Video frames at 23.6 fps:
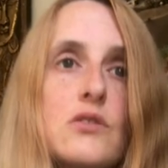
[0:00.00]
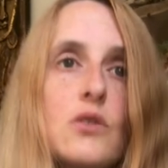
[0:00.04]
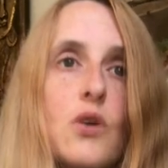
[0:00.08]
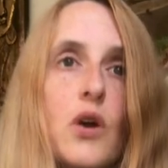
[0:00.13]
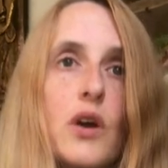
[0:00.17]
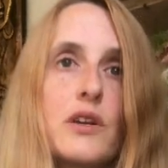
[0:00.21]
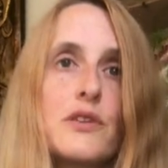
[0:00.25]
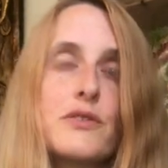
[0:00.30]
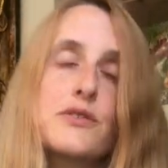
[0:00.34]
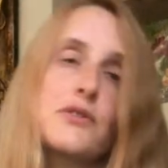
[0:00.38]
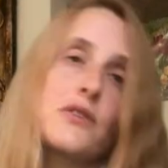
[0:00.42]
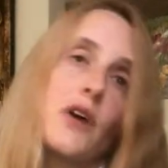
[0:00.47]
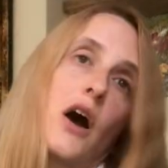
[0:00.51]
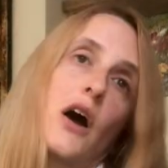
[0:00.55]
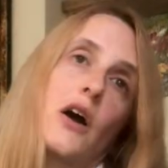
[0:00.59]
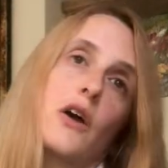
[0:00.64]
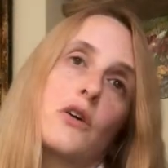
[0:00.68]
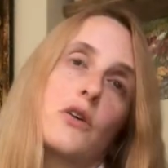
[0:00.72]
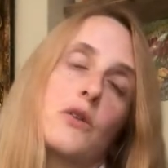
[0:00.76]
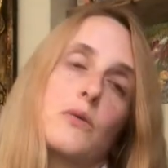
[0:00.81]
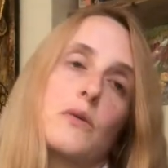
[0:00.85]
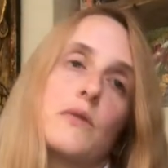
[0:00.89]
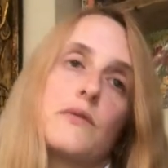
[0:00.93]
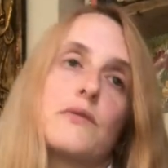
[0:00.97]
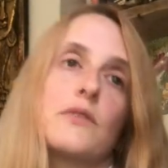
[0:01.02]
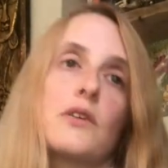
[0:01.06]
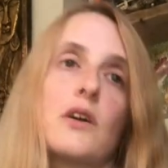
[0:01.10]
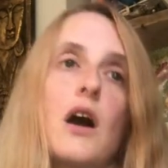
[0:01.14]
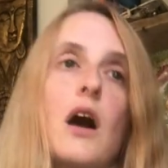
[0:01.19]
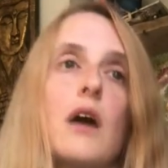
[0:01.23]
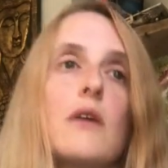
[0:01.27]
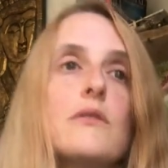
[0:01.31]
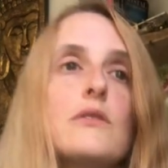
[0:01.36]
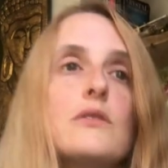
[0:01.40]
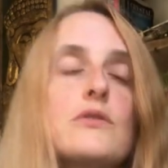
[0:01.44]
not in cycle with the
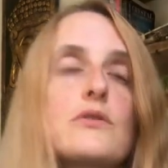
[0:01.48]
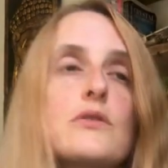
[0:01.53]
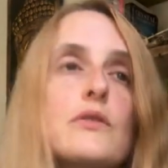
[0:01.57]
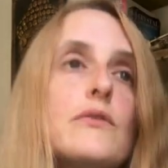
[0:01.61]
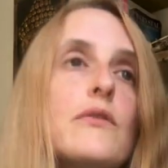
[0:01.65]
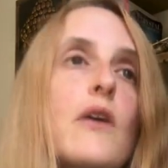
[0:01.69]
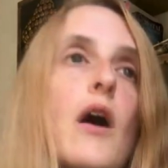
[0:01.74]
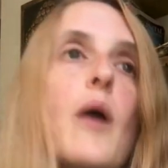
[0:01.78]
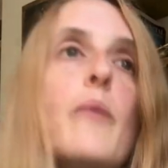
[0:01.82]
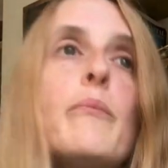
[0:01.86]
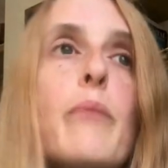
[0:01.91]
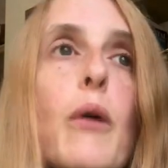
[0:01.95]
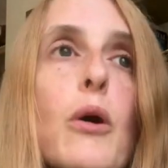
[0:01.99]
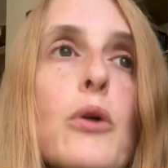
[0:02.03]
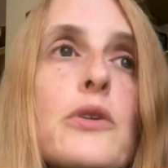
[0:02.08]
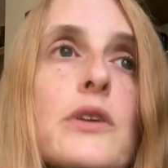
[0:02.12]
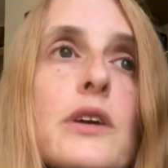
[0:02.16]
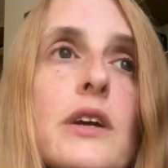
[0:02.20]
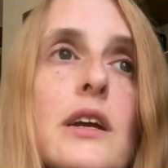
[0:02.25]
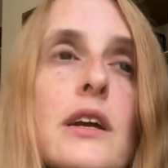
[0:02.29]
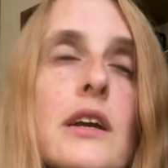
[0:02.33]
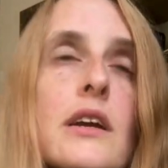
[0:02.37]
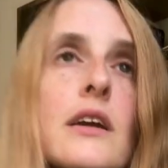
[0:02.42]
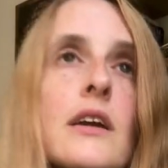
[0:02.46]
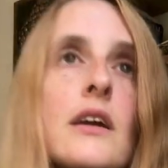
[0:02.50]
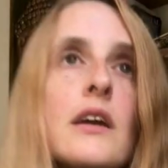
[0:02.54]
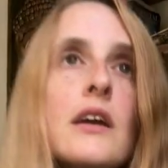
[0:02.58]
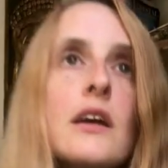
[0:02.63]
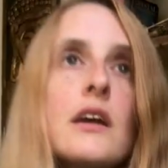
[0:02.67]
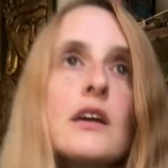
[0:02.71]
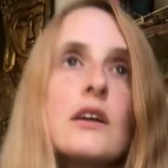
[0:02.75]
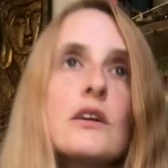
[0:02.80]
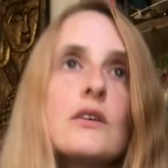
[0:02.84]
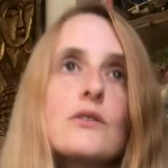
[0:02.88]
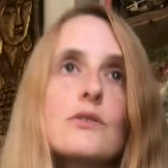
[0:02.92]
currents of our body.
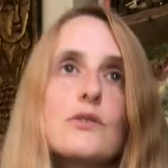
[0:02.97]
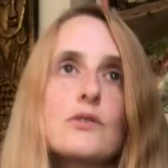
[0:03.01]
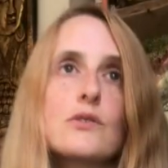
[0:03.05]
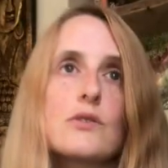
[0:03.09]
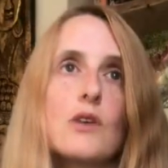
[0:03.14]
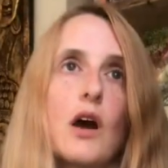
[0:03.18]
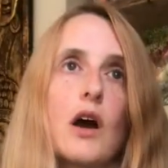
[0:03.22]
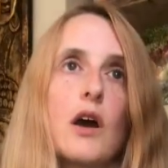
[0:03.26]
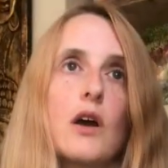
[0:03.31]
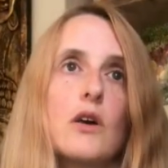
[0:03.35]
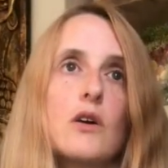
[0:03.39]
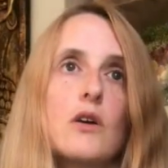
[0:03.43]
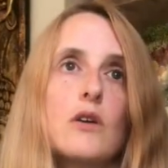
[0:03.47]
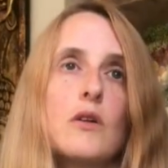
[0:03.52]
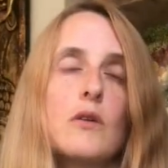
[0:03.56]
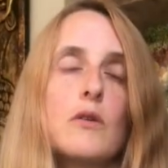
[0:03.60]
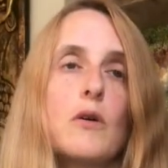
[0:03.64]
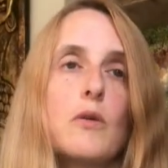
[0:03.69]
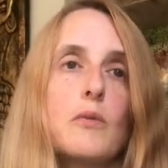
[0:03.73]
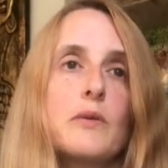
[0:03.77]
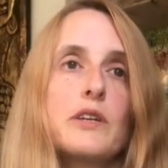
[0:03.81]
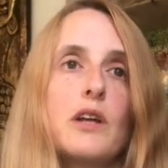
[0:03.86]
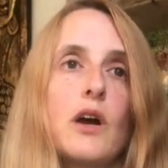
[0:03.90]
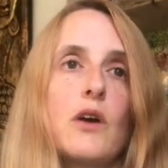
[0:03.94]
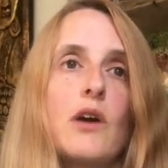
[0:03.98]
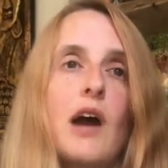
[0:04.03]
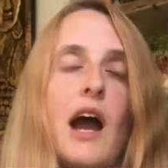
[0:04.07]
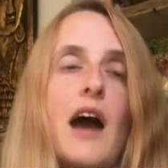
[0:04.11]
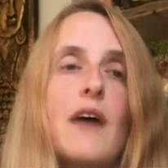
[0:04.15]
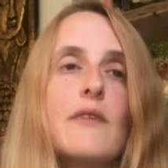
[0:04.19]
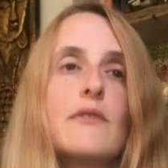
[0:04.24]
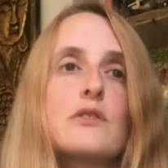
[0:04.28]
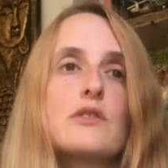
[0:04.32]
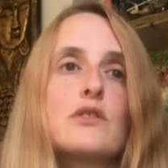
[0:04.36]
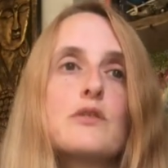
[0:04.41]
So, and we don't
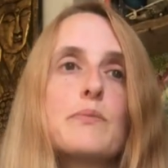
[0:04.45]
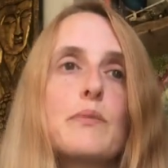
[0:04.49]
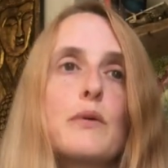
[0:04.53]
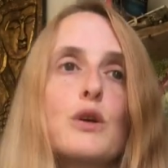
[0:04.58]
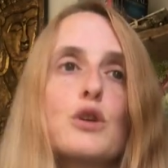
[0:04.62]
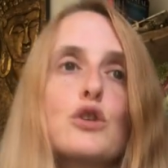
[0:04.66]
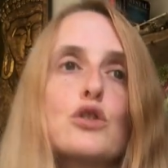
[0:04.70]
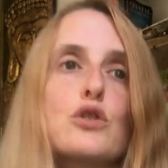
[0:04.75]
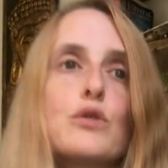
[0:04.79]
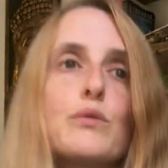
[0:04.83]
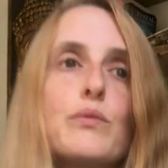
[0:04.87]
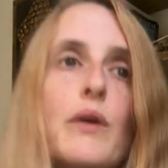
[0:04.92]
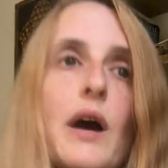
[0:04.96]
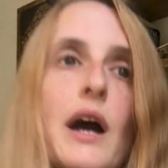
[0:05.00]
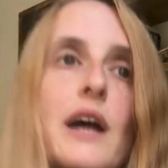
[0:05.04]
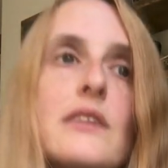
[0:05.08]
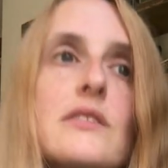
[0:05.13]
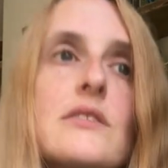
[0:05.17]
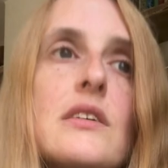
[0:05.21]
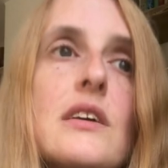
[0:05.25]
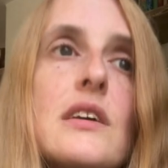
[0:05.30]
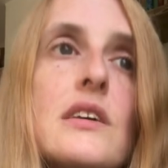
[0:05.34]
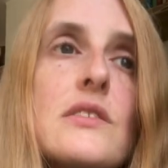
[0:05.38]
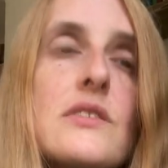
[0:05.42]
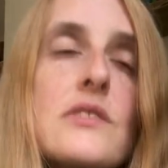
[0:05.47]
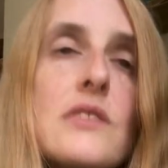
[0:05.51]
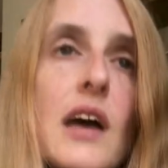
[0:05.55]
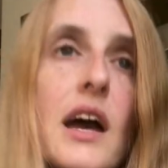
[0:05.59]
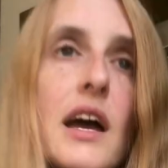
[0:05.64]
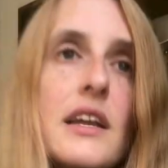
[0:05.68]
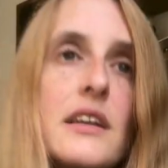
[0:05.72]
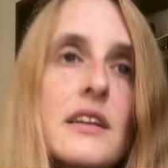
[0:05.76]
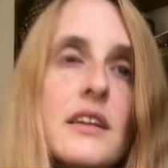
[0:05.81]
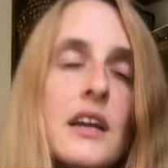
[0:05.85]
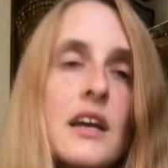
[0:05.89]
have a spiritual practice,
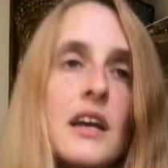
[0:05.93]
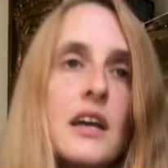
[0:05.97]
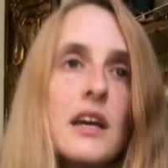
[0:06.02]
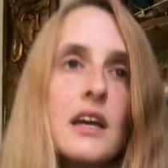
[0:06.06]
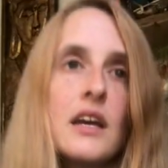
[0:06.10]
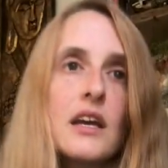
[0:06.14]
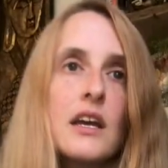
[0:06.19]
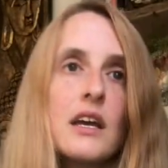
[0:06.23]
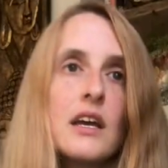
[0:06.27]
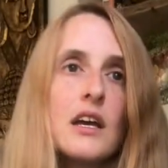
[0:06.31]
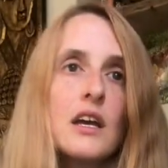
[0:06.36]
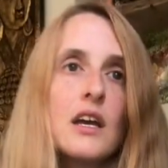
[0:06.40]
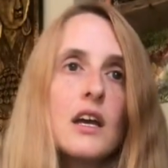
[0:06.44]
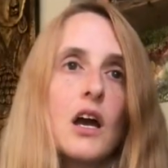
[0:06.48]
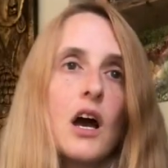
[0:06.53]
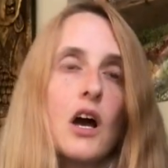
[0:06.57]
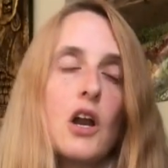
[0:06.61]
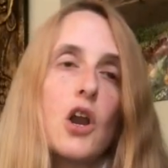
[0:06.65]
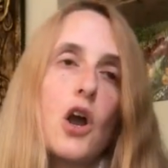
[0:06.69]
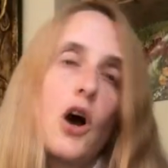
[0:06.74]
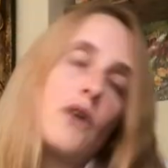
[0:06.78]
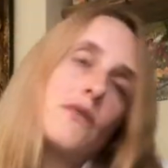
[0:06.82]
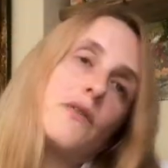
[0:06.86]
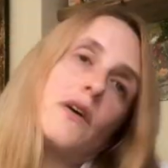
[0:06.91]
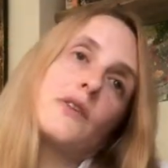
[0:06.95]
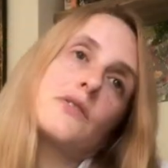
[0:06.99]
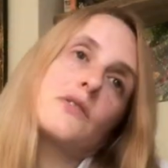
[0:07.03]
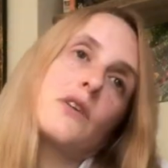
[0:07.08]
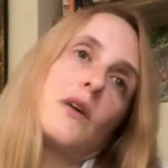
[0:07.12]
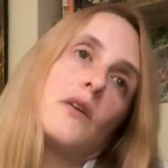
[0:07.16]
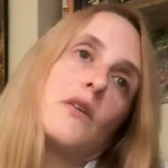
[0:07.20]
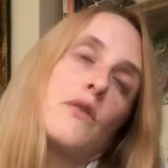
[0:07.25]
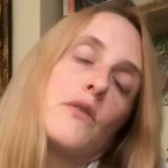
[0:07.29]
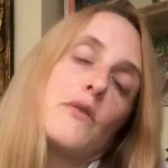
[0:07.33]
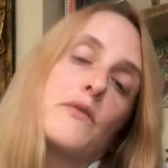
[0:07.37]
and a lot of us
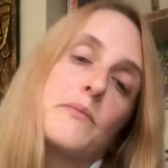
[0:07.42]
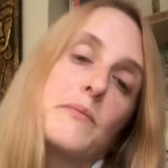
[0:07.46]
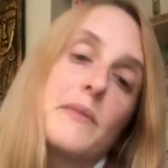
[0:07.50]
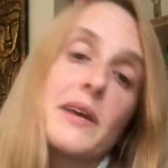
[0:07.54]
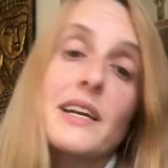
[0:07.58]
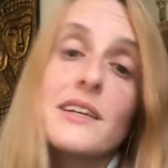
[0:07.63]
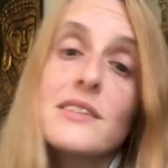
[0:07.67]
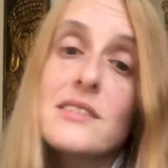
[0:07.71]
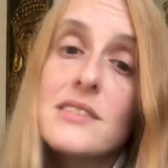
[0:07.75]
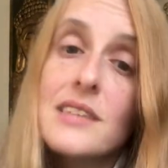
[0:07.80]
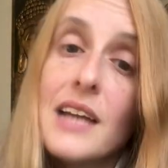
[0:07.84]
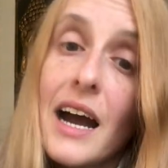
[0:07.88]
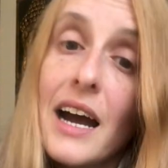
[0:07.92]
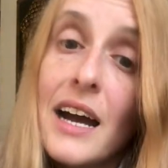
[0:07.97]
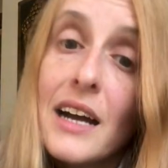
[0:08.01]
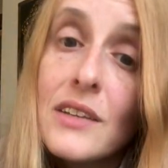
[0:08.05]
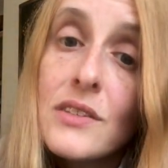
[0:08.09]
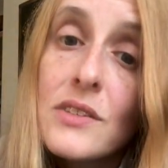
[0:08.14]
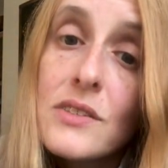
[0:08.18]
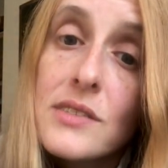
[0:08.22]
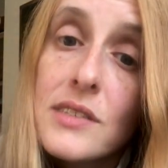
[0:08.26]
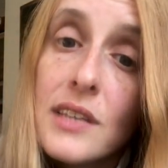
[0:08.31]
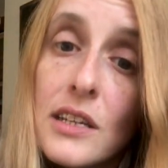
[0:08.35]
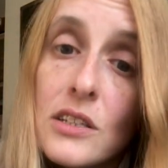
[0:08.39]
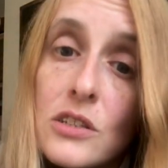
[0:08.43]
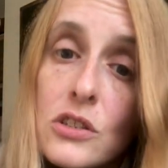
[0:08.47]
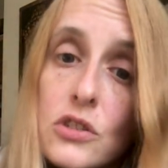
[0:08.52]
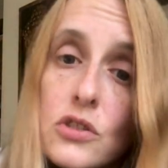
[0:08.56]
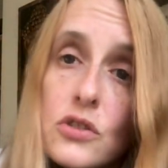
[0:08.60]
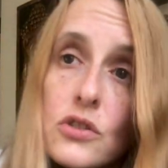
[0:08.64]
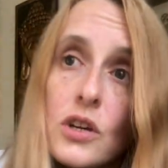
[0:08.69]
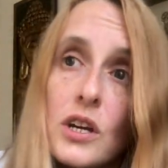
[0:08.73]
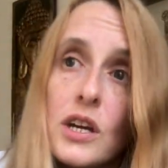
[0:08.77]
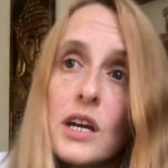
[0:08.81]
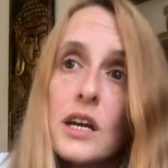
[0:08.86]
are of mixed
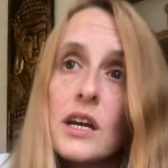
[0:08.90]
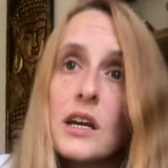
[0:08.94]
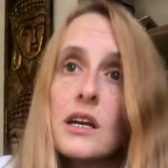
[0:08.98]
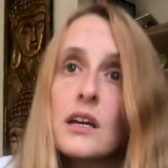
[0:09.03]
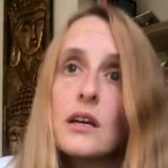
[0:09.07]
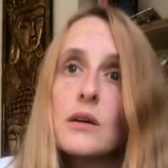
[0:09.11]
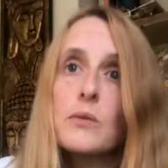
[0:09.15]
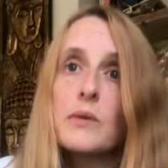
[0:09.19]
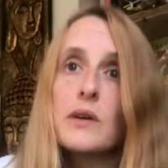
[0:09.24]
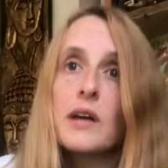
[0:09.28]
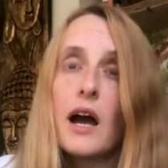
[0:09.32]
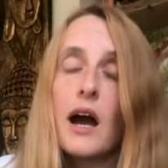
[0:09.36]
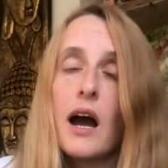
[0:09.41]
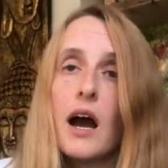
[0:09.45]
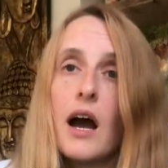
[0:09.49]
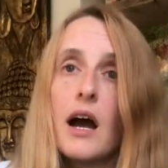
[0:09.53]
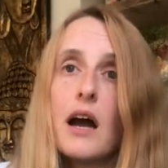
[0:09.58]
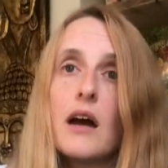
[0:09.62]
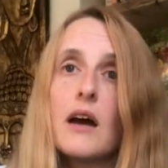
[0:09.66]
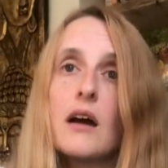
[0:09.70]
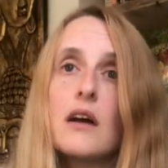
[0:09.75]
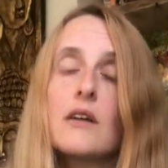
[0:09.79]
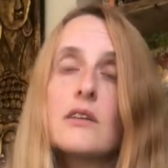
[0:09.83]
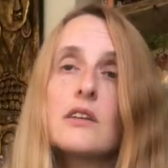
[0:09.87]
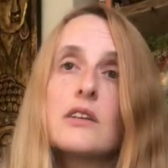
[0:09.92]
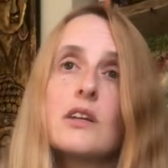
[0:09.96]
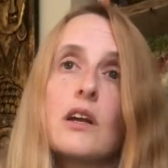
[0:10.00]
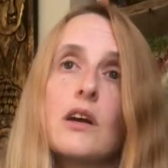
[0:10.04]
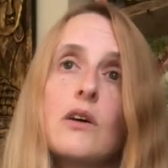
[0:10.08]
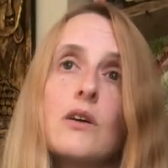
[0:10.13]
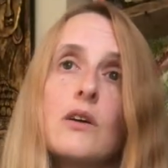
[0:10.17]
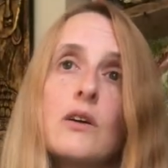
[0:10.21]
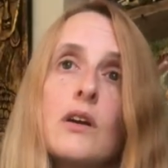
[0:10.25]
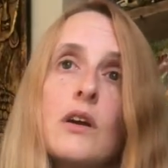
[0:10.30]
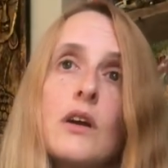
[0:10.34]
ancestry. We have, you
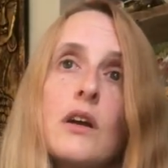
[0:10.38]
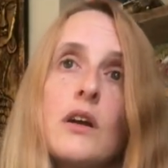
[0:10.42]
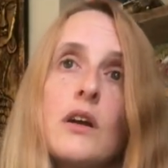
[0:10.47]
know,